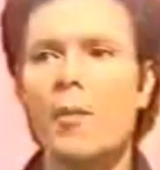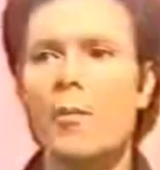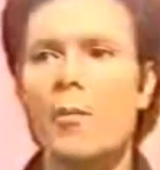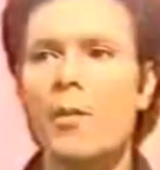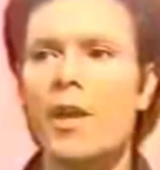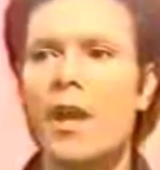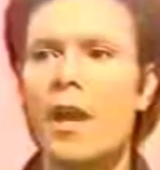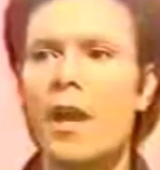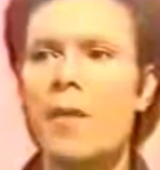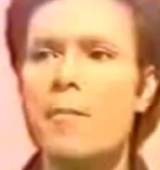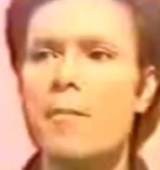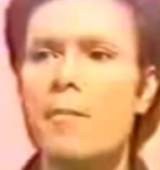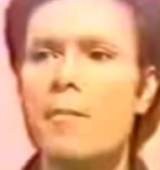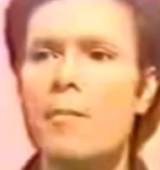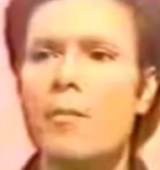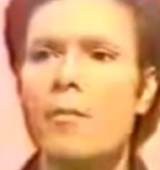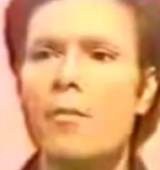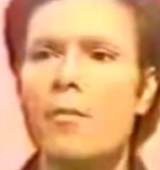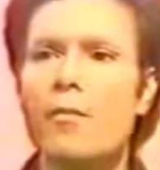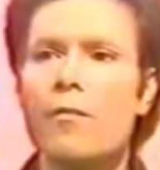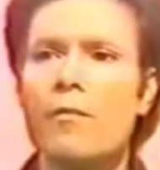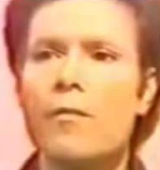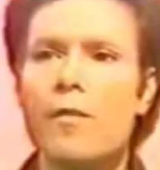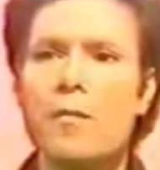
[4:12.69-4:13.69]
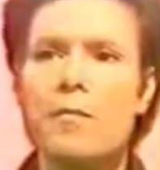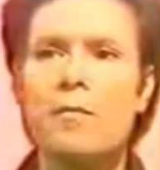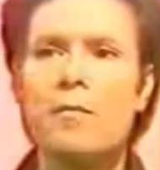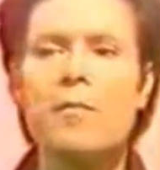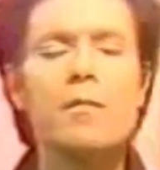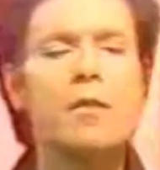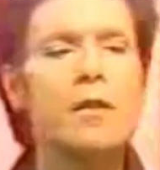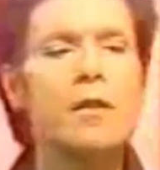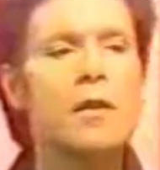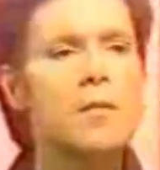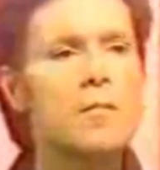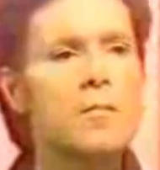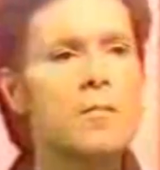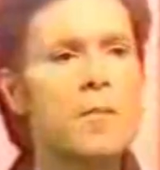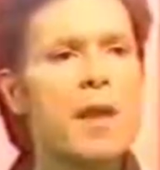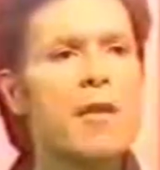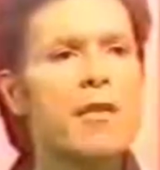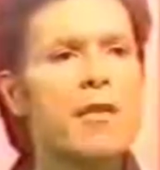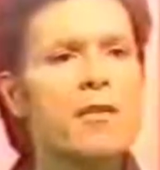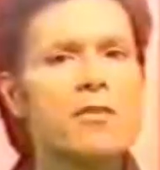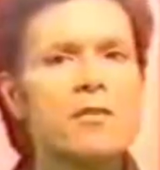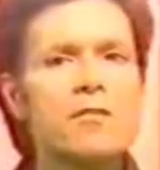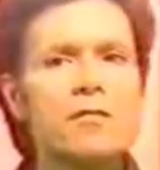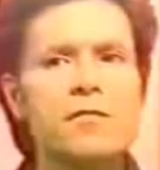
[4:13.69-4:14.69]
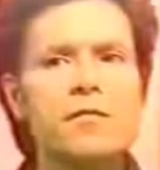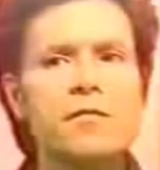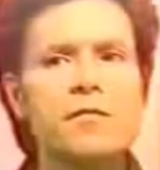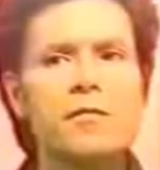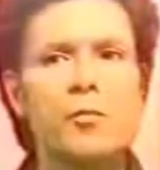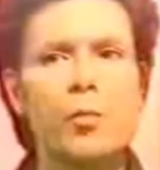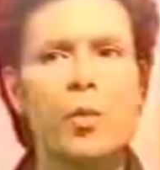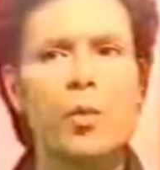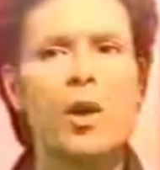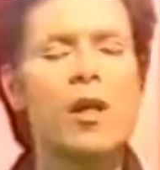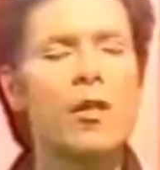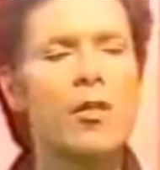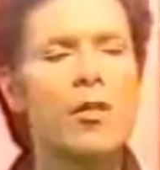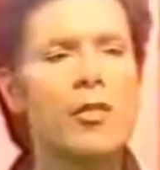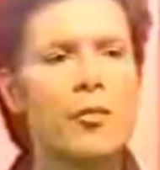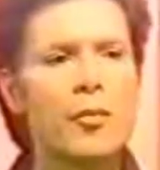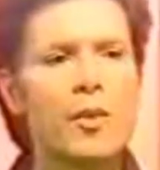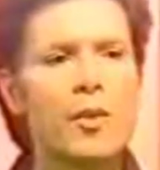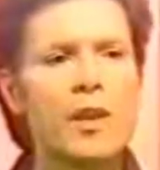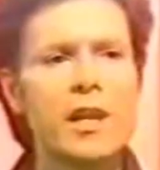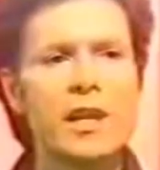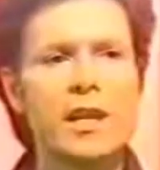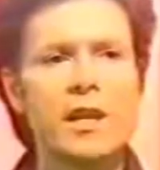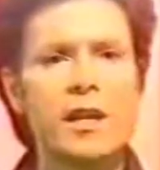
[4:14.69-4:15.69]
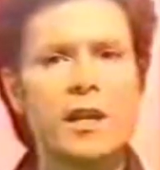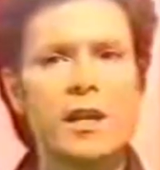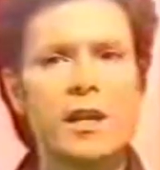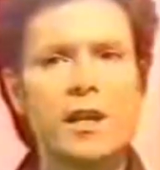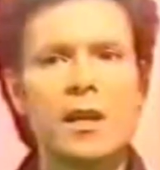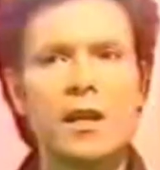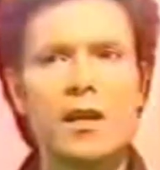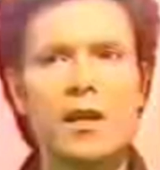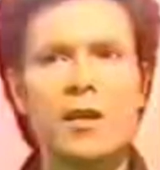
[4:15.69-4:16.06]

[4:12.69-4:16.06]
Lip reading: And we came from comparative wealth, really,